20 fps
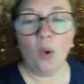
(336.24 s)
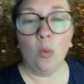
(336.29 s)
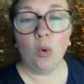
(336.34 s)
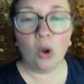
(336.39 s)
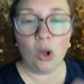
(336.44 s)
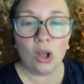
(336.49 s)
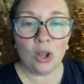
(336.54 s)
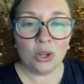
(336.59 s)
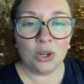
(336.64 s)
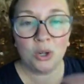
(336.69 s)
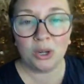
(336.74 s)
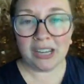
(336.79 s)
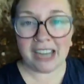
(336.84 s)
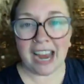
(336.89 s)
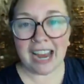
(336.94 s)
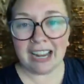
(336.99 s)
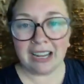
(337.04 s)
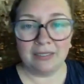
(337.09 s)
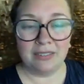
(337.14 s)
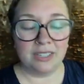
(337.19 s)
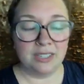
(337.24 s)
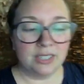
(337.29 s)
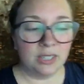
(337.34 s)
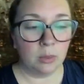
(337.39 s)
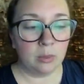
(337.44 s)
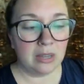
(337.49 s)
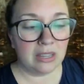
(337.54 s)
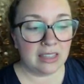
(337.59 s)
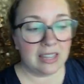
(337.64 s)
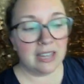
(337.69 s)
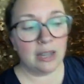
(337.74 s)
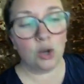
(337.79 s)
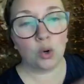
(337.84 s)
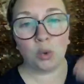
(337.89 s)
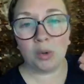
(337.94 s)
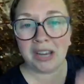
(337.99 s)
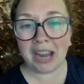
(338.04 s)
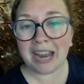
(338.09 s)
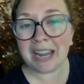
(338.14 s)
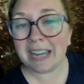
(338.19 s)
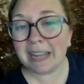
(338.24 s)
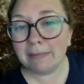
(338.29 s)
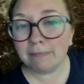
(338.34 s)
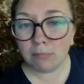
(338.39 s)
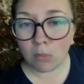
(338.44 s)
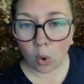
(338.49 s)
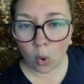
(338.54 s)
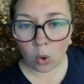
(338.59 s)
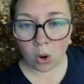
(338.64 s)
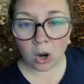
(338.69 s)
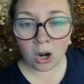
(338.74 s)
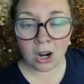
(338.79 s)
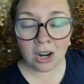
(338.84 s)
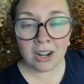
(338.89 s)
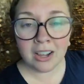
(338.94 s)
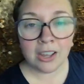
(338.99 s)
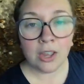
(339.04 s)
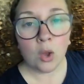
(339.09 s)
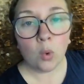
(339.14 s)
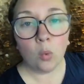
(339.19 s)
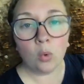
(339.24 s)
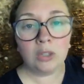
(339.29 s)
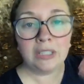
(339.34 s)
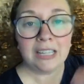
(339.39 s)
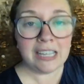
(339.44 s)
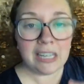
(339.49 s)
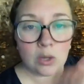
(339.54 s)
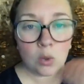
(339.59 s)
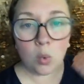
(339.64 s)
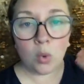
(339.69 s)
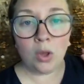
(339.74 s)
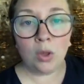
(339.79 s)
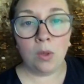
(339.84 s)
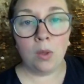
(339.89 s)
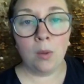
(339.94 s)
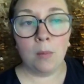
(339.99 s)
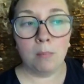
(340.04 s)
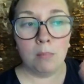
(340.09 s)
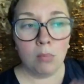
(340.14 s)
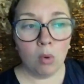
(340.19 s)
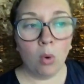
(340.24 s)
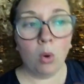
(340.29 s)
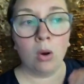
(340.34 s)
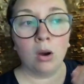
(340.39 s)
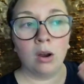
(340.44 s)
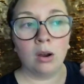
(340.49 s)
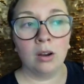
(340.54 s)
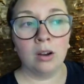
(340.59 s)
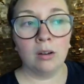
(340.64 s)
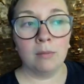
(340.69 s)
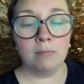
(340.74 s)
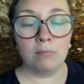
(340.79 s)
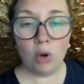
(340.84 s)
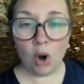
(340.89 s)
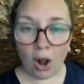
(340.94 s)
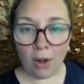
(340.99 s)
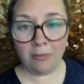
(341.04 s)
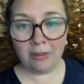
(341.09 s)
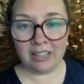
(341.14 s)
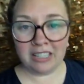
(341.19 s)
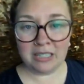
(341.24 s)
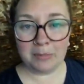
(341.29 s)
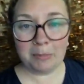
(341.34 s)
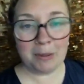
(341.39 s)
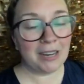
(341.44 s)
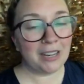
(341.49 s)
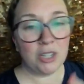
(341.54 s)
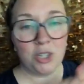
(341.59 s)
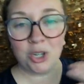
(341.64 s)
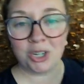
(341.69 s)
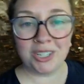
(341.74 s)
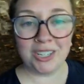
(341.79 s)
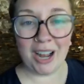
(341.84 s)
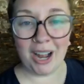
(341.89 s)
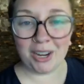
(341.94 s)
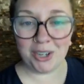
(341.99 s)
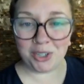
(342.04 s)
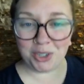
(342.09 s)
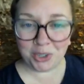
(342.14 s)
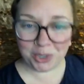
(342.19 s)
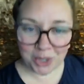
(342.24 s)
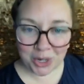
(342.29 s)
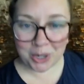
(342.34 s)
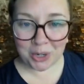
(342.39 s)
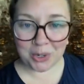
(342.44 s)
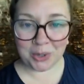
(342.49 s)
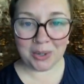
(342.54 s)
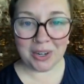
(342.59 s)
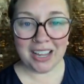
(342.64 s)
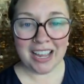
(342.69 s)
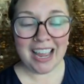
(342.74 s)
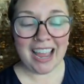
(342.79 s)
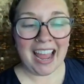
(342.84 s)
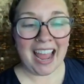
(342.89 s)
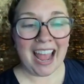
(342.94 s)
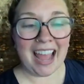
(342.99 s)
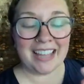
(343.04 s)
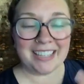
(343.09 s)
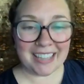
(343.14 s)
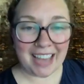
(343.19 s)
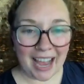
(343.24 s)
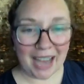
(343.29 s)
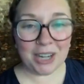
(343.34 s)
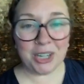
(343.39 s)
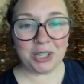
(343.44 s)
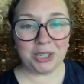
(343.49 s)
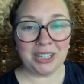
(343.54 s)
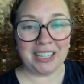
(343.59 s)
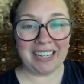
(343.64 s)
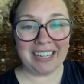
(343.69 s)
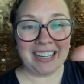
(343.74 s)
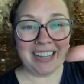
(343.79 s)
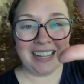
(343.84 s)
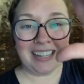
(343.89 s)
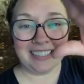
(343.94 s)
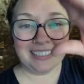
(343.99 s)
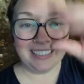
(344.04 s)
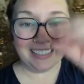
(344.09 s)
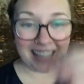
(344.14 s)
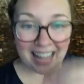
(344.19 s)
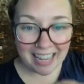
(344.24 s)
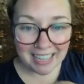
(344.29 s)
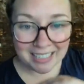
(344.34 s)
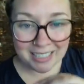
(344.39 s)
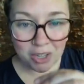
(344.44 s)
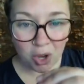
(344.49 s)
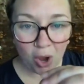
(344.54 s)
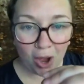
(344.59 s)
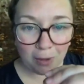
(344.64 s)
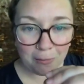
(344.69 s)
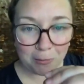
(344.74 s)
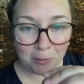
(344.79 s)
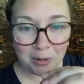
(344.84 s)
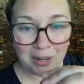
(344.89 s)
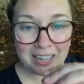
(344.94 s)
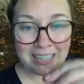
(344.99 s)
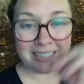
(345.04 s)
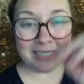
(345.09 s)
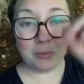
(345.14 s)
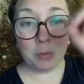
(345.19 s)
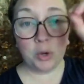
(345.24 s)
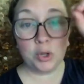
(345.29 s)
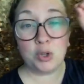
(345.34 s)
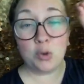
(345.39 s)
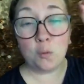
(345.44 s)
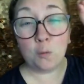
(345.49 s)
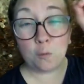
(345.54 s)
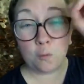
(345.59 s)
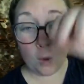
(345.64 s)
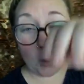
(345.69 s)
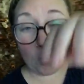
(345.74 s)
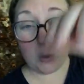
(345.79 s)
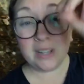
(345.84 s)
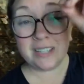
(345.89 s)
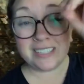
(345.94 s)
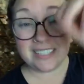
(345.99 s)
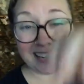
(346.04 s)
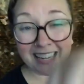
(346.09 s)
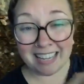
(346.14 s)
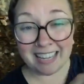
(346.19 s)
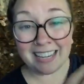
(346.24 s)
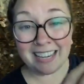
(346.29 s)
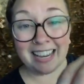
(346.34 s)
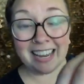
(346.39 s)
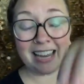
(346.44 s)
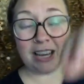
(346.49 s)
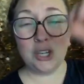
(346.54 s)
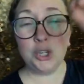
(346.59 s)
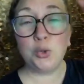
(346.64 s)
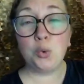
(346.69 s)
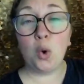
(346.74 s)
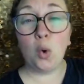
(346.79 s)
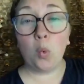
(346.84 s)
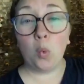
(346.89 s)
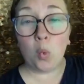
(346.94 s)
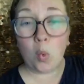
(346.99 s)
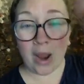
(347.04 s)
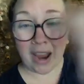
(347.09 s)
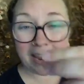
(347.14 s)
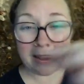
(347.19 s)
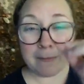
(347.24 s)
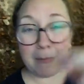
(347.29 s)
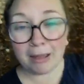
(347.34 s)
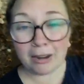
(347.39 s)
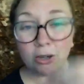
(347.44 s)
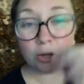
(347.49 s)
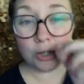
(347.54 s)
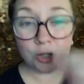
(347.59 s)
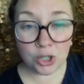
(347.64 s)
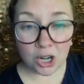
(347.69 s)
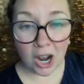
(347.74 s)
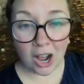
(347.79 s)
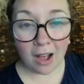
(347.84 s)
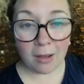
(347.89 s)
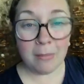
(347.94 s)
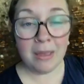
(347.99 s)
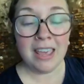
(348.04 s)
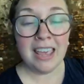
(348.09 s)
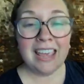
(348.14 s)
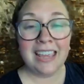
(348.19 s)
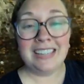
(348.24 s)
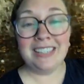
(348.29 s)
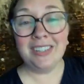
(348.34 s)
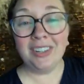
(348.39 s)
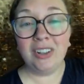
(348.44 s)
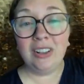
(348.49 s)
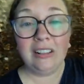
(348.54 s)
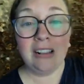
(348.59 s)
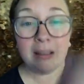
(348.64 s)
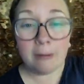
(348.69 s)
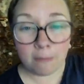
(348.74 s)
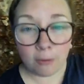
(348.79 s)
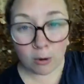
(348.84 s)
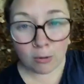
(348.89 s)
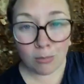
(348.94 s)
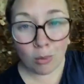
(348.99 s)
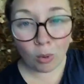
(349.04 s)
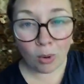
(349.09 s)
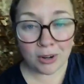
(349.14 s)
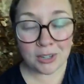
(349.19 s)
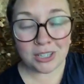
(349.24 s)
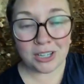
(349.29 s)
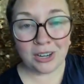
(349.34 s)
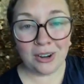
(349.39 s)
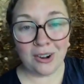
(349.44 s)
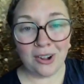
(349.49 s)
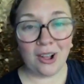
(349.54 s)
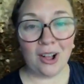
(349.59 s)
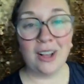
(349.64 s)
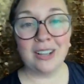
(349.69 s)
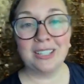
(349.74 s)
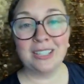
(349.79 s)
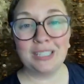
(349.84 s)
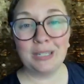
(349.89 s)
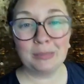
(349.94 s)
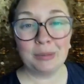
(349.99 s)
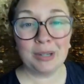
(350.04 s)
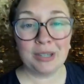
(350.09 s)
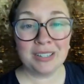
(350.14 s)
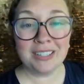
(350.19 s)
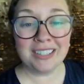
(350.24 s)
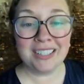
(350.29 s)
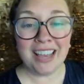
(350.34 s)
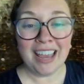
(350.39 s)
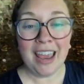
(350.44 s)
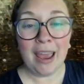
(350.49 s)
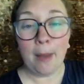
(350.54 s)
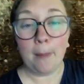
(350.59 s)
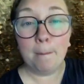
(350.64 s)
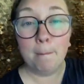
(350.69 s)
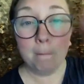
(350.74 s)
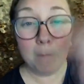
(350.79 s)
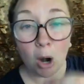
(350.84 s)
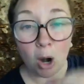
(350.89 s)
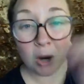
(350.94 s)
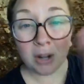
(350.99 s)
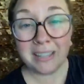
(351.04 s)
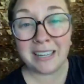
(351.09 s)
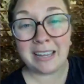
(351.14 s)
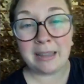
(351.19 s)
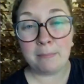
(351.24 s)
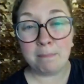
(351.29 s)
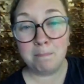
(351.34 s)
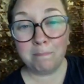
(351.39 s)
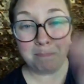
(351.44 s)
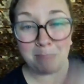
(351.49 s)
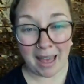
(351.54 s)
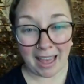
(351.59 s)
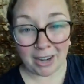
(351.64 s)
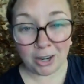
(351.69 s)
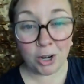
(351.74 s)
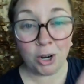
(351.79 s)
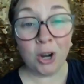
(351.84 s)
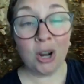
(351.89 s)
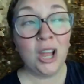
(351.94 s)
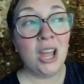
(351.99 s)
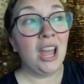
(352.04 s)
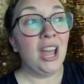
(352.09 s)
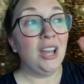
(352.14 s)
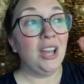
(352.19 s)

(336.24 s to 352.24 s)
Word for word: we're all creatives. And so we think creating more will equal more profits, but it's just not true. It's actually less offerings where you focus in and do a way better job, deliver more to your customers, market better,